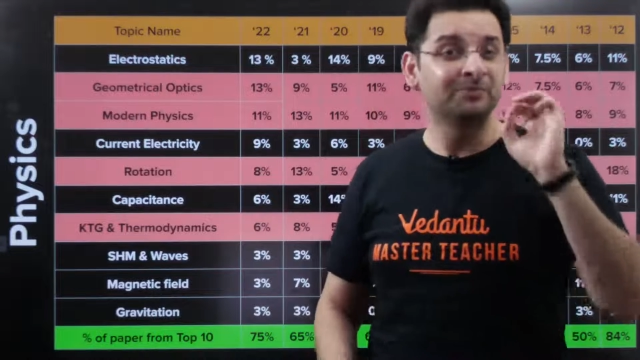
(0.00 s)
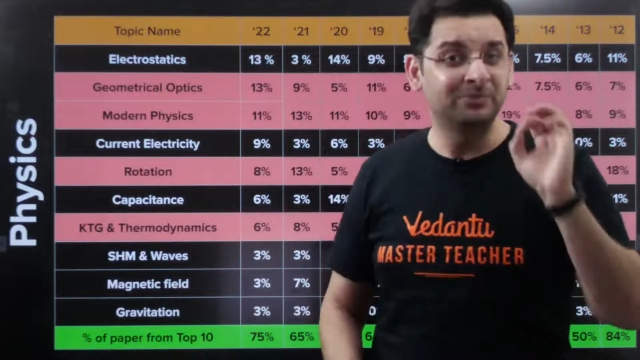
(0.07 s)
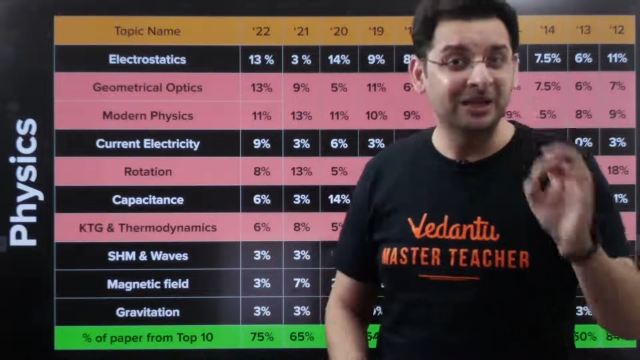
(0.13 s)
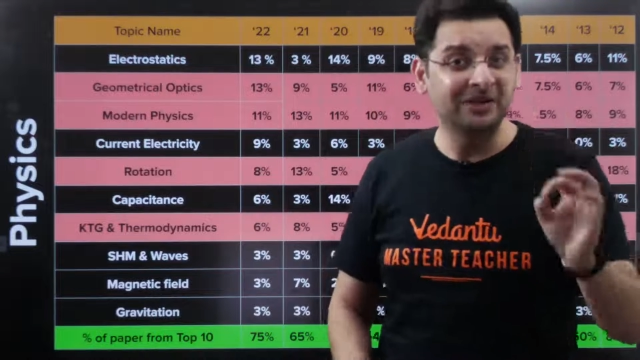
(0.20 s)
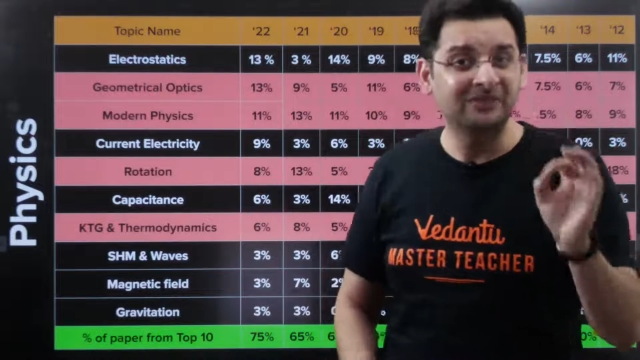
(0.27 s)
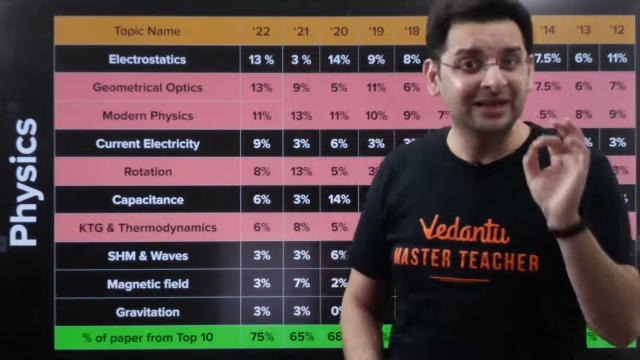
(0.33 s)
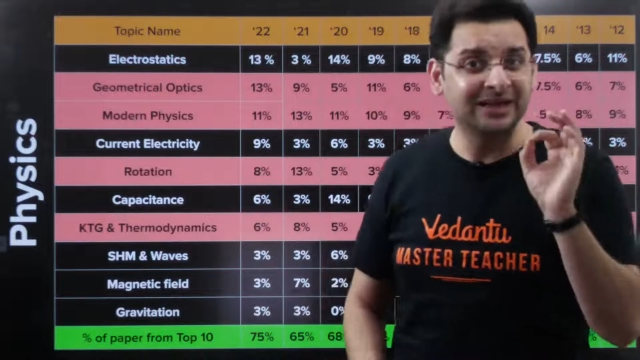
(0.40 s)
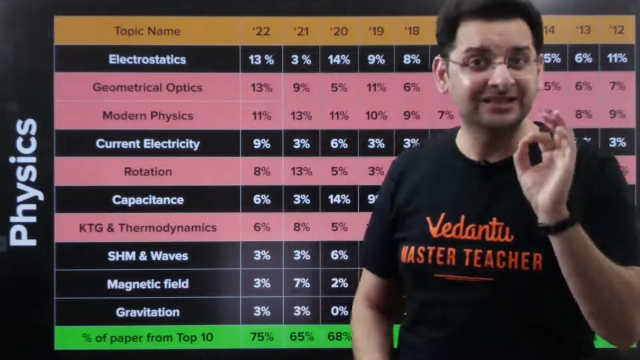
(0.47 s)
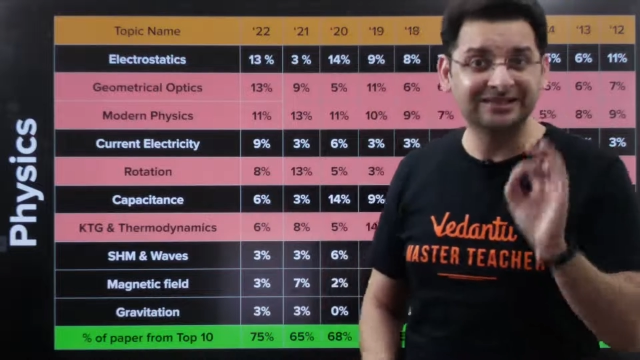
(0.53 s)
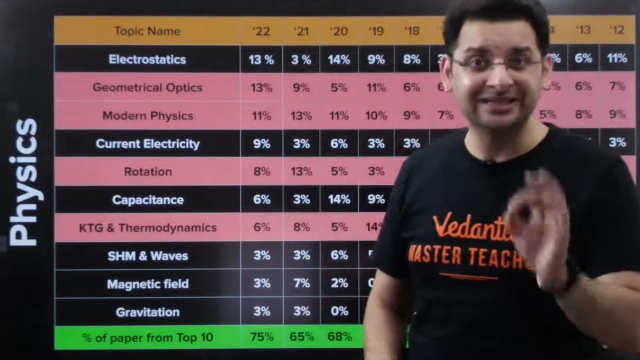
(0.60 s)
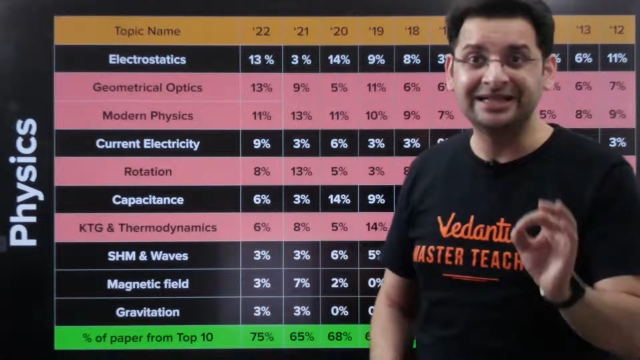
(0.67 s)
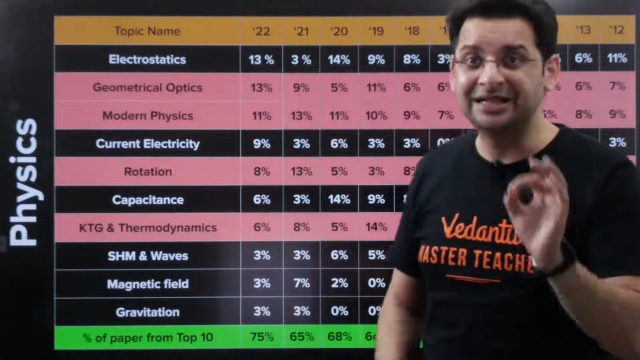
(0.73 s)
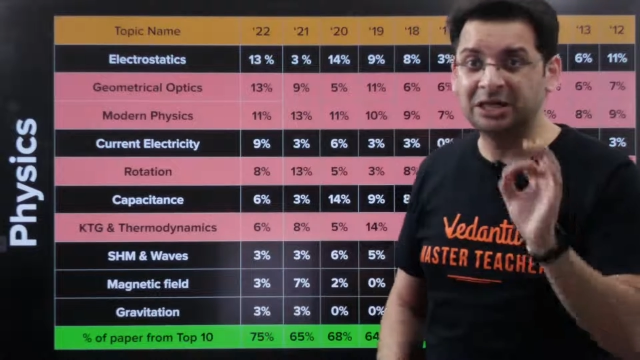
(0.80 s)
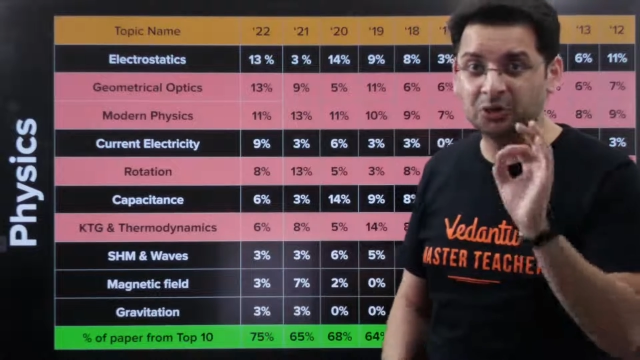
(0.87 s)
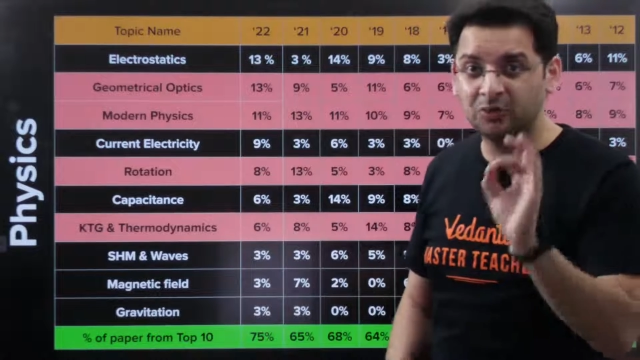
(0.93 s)
previous
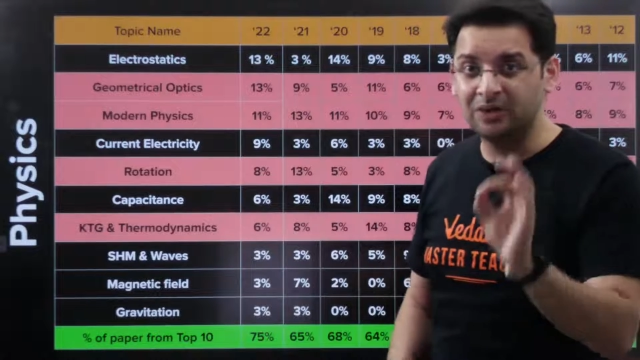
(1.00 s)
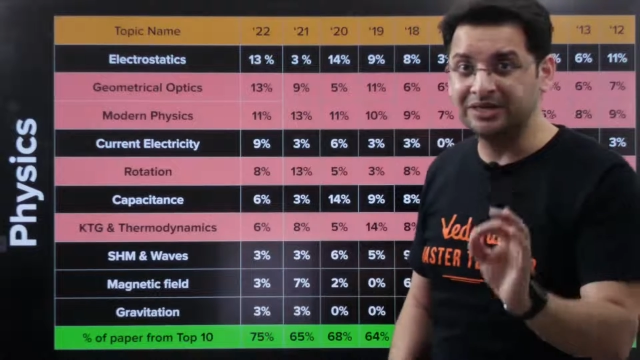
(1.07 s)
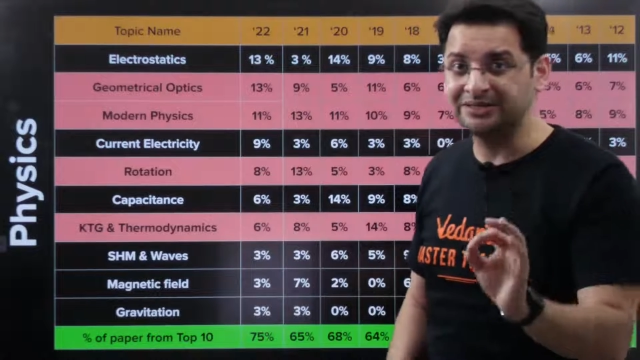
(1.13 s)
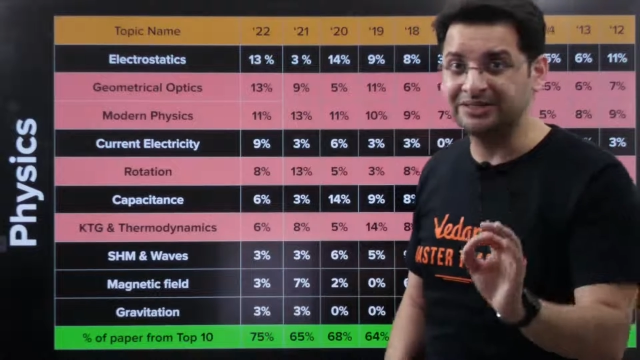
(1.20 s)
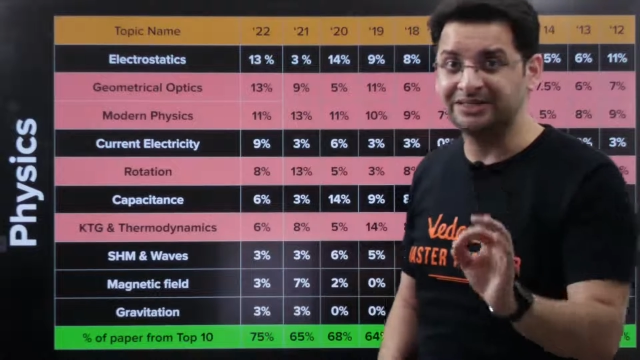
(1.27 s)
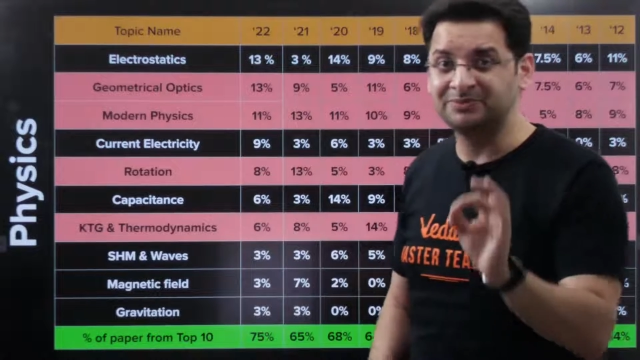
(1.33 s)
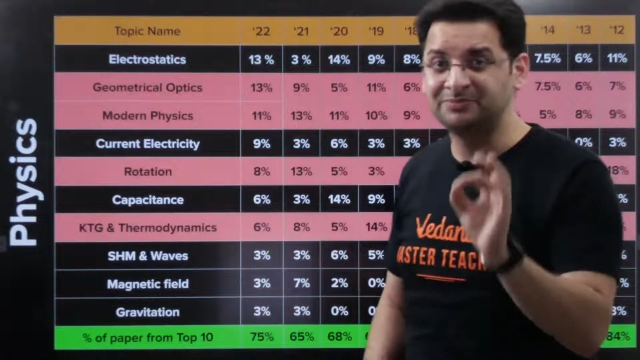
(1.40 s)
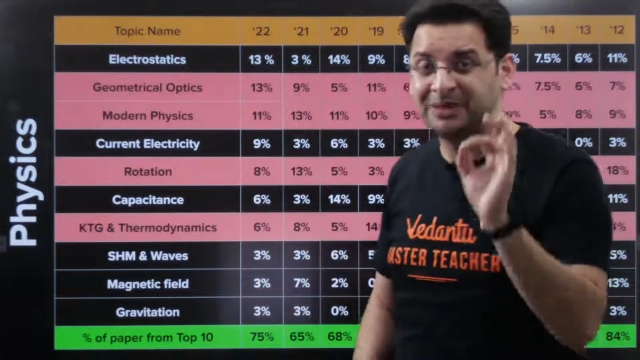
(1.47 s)
year questions,